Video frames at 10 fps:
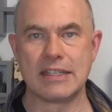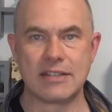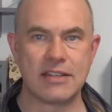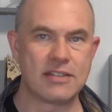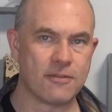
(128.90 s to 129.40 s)

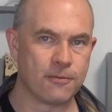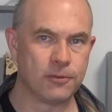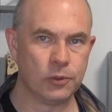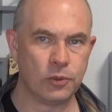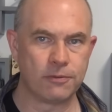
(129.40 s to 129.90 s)
consistent
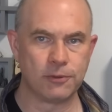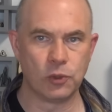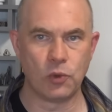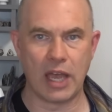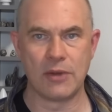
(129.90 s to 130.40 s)
fluid
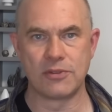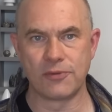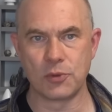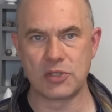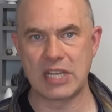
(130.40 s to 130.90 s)
flow out
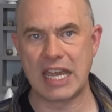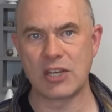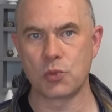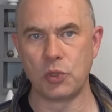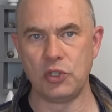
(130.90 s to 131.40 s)
of those
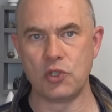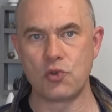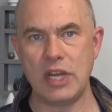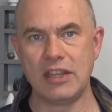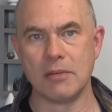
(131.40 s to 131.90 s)
tanks when you
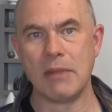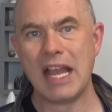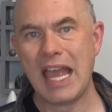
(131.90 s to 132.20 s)
drain them,